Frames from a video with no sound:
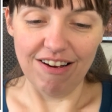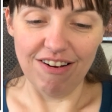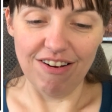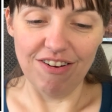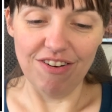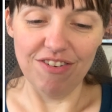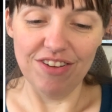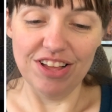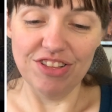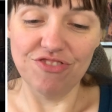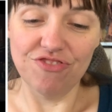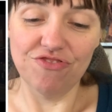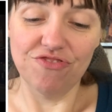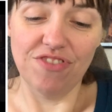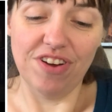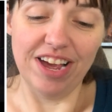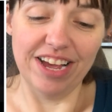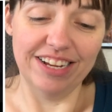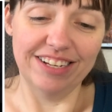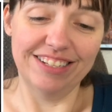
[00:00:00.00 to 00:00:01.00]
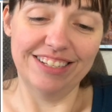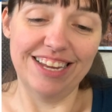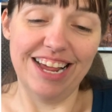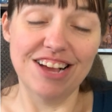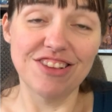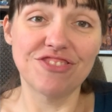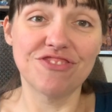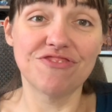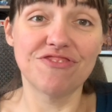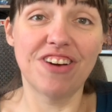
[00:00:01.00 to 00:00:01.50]
you protect it.
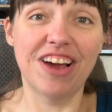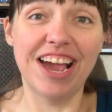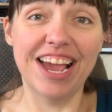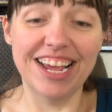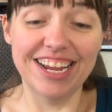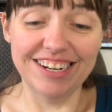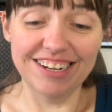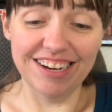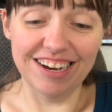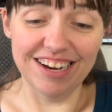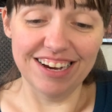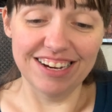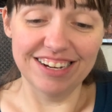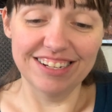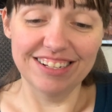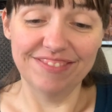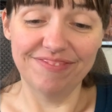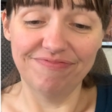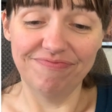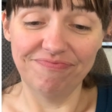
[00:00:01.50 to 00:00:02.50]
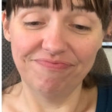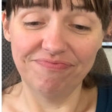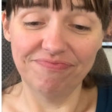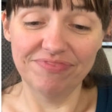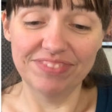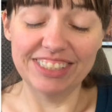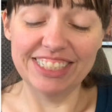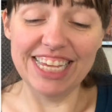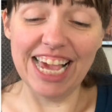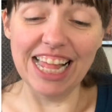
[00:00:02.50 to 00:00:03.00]
Right, huh?
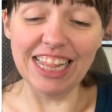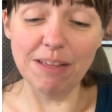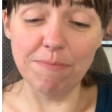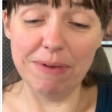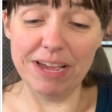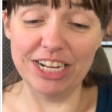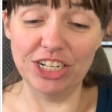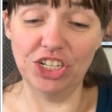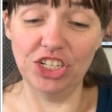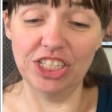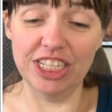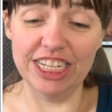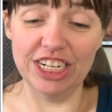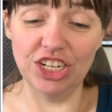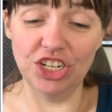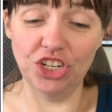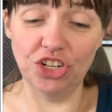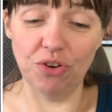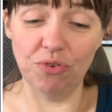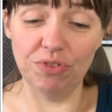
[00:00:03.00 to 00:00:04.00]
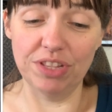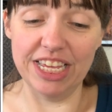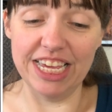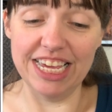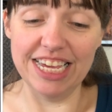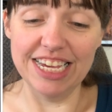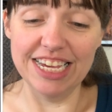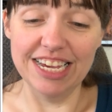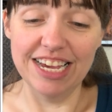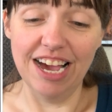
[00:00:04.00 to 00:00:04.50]
Telling you, Angelina Jolie.